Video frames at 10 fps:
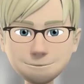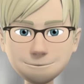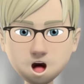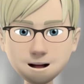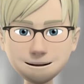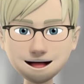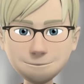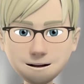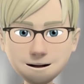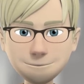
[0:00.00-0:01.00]
Genergy
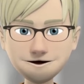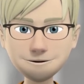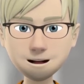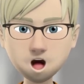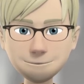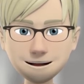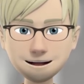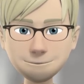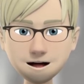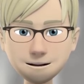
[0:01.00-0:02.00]
engines with
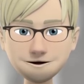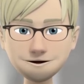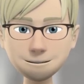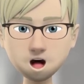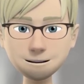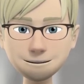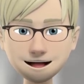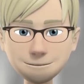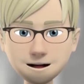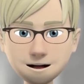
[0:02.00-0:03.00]
Euro 5
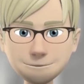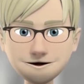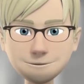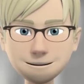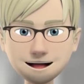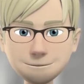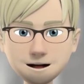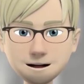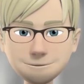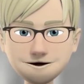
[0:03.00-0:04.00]
homologation for
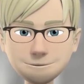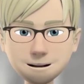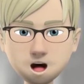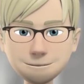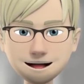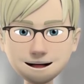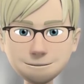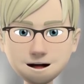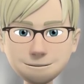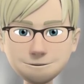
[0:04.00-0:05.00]
easy starting
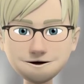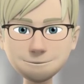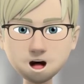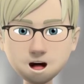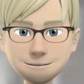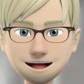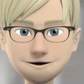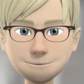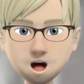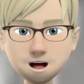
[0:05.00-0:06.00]
in all
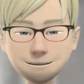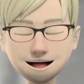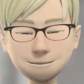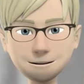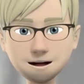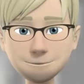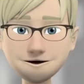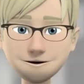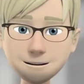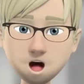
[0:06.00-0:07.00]
situations, including
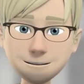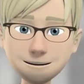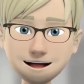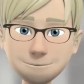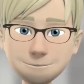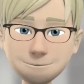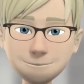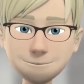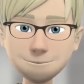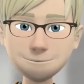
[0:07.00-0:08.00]
low temperatures.
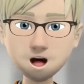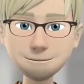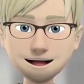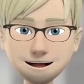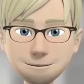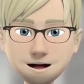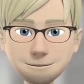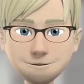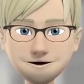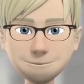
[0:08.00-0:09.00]
They include
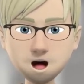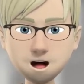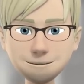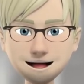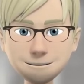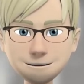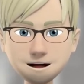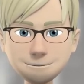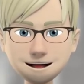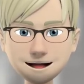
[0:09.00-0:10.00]
protection in
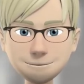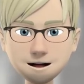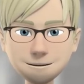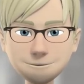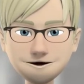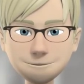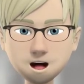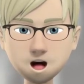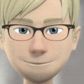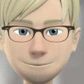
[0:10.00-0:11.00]
case of lack of
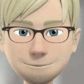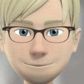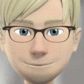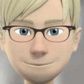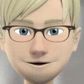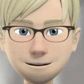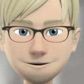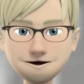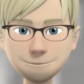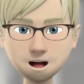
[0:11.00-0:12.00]
oil,
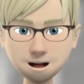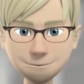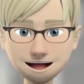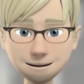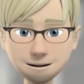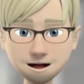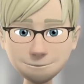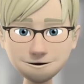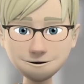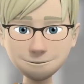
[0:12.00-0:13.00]
guaranteed power,
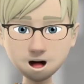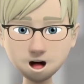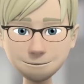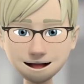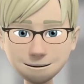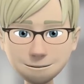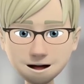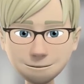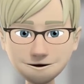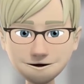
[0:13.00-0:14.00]

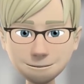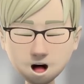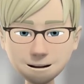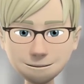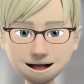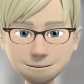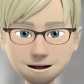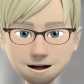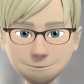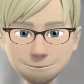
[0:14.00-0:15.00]
reliability and
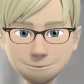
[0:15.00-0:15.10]
longevity.